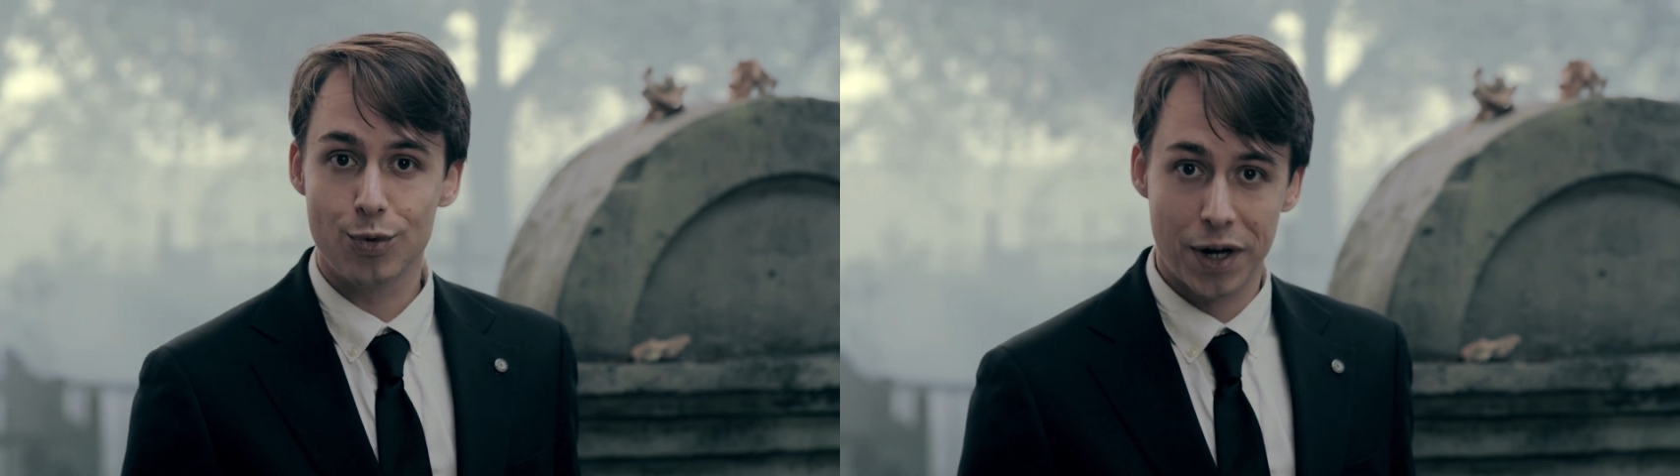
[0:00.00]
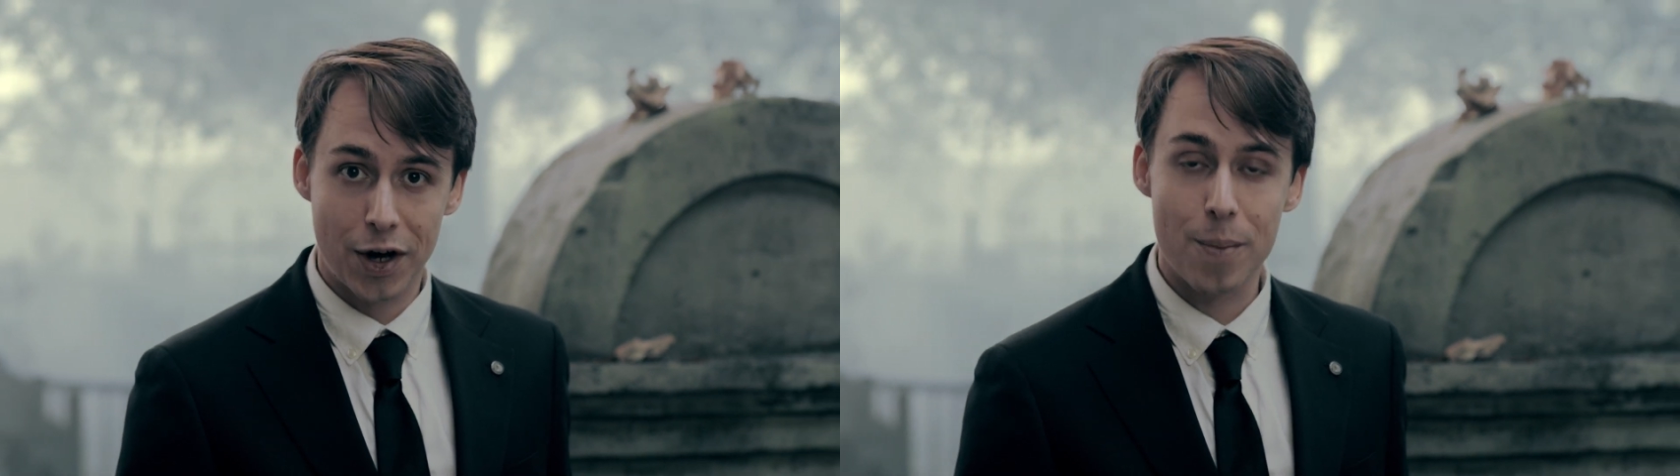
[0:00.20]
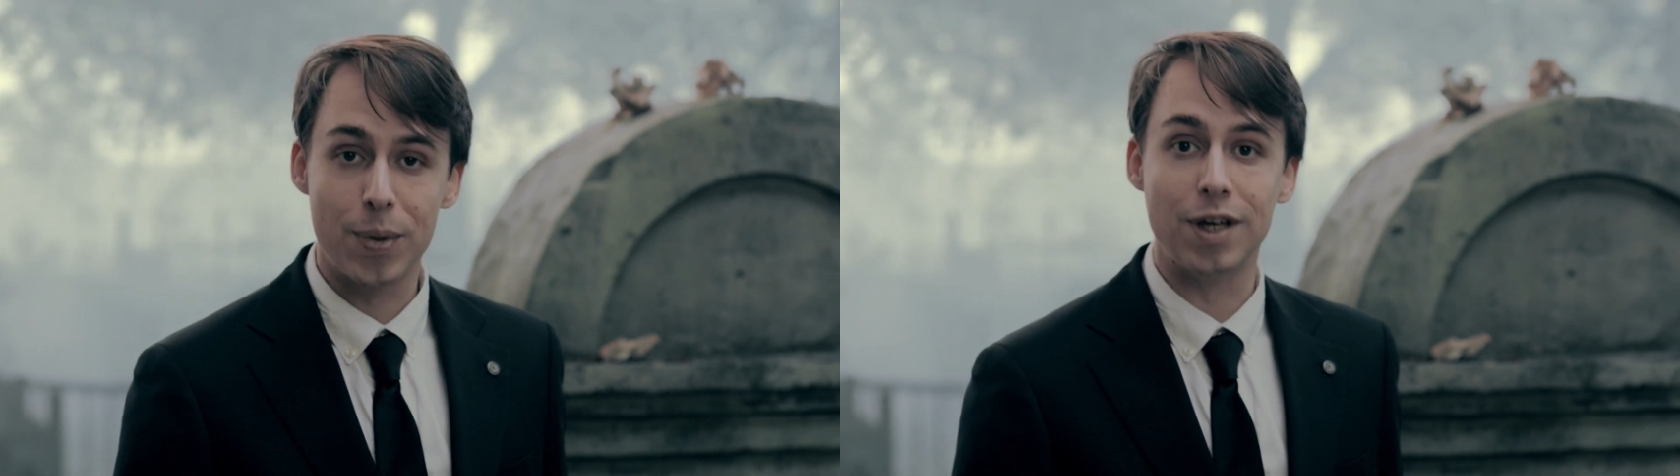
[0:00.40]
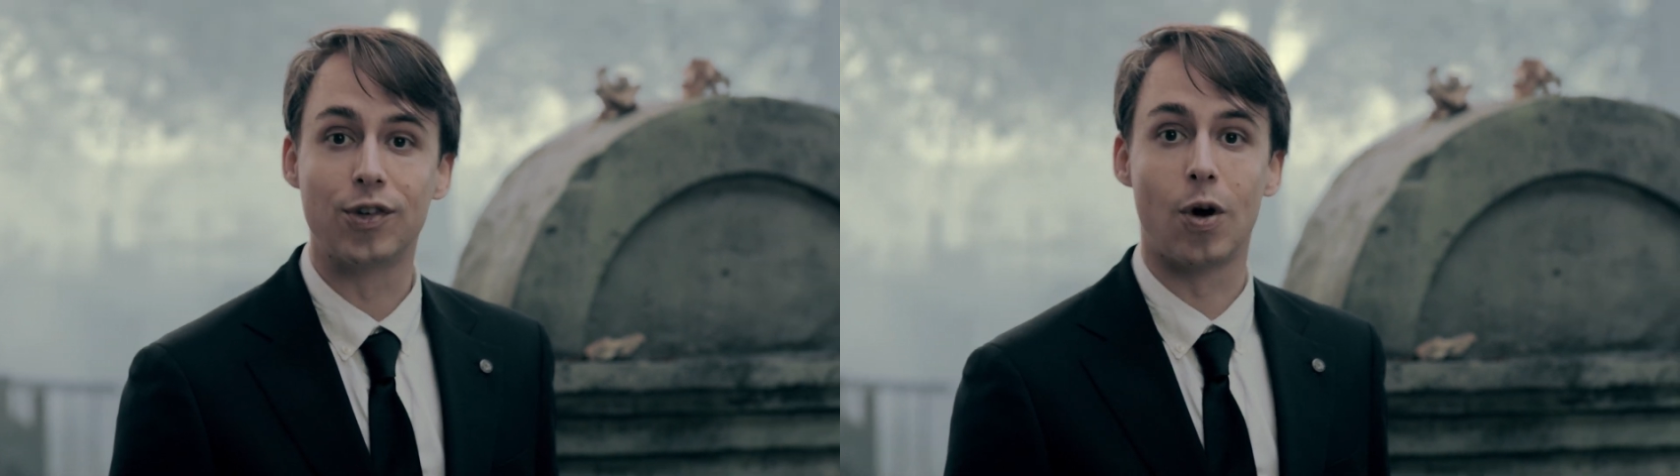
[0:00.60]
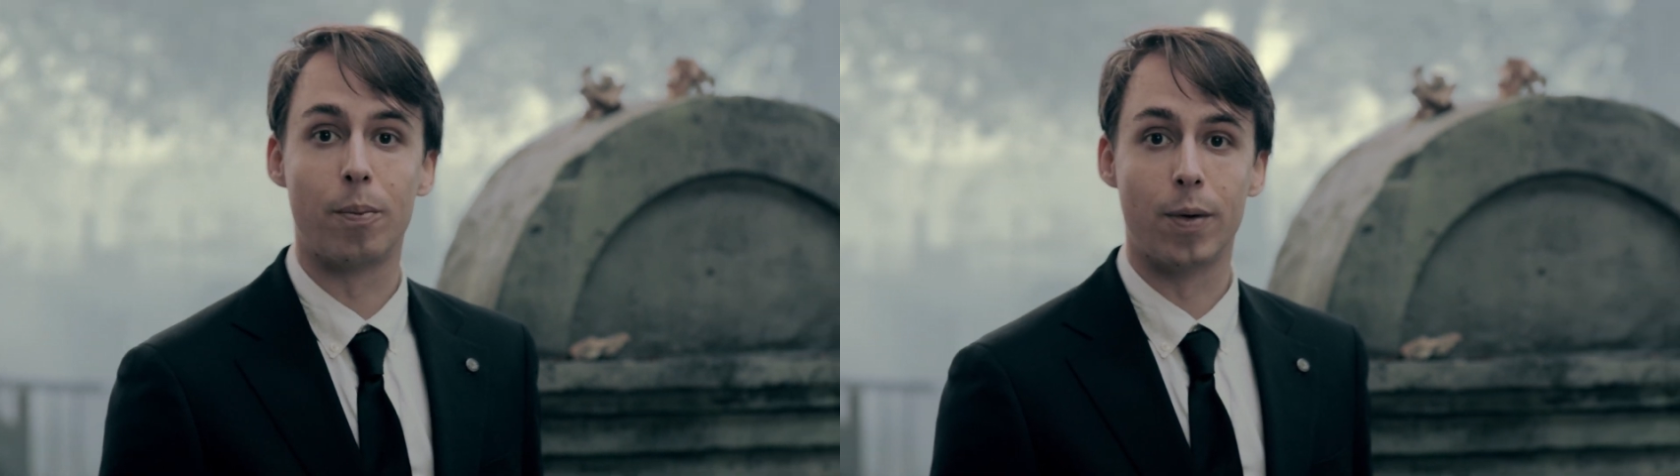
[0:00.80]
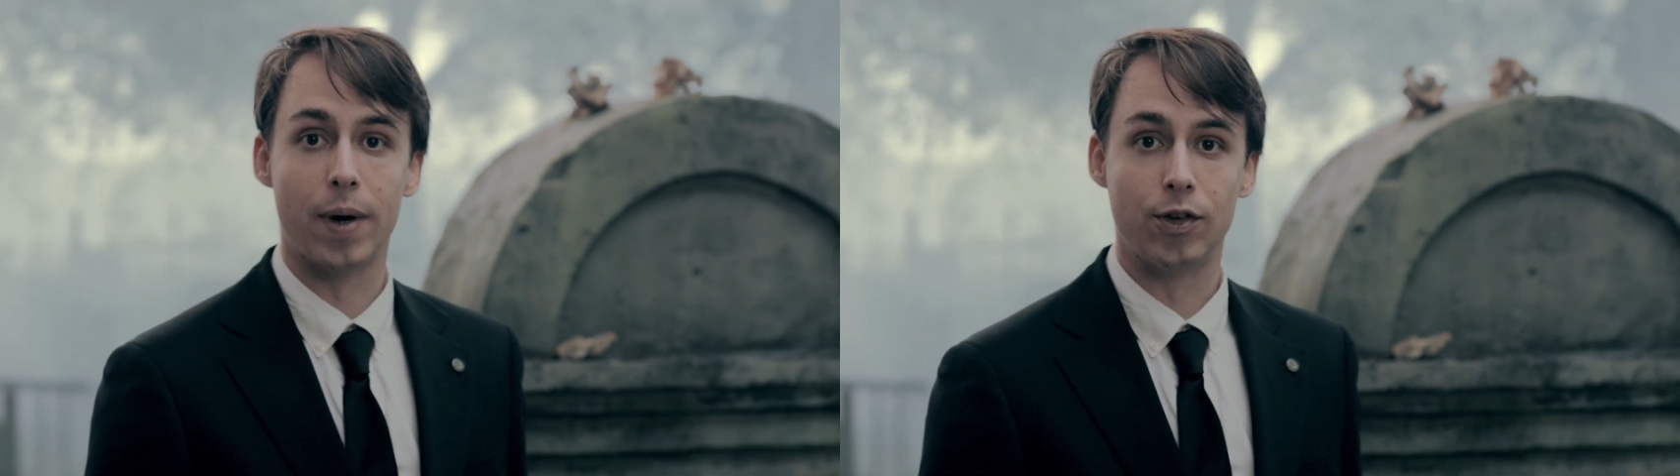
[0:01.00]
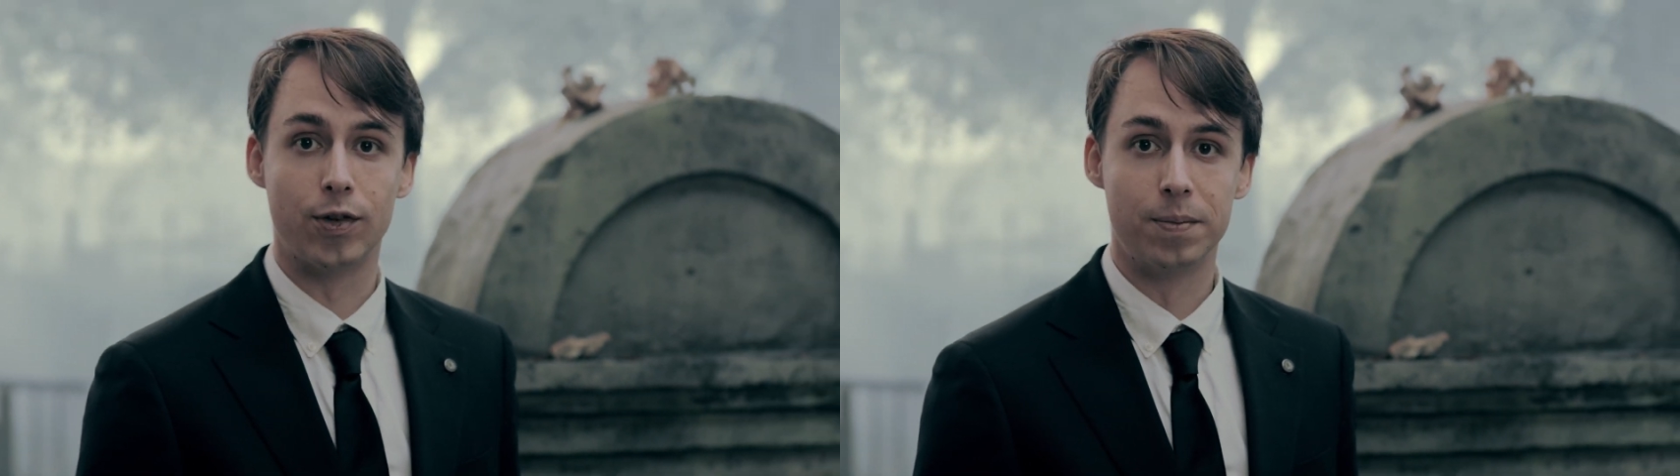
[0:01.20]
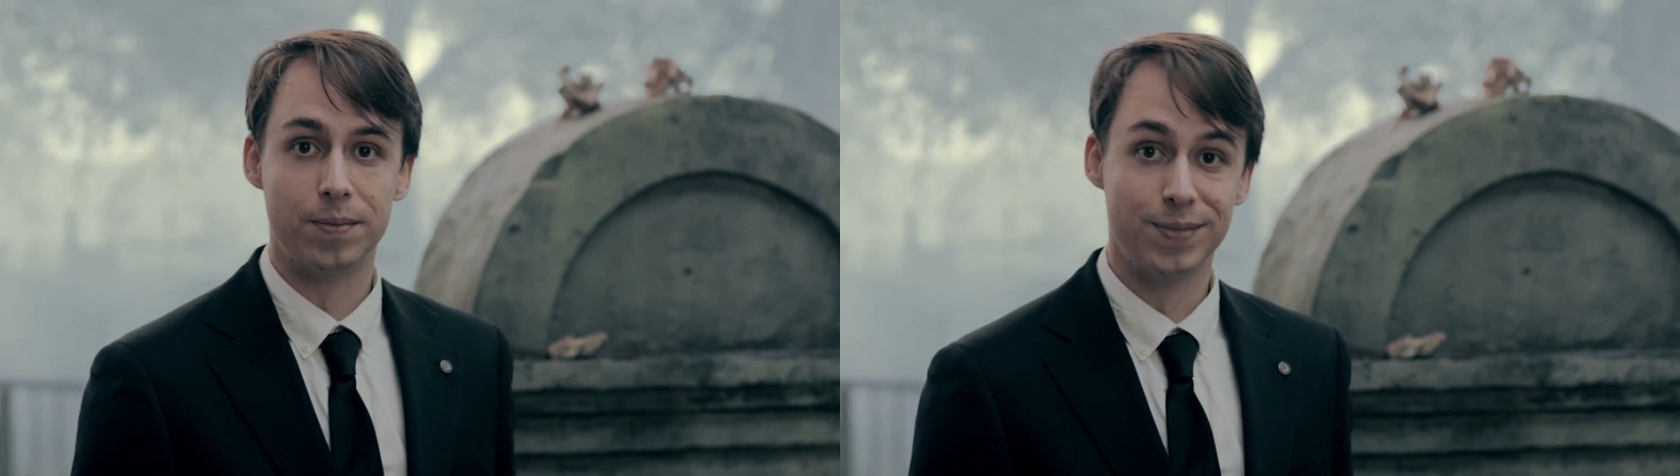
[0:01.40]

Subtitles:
when a company is compromised.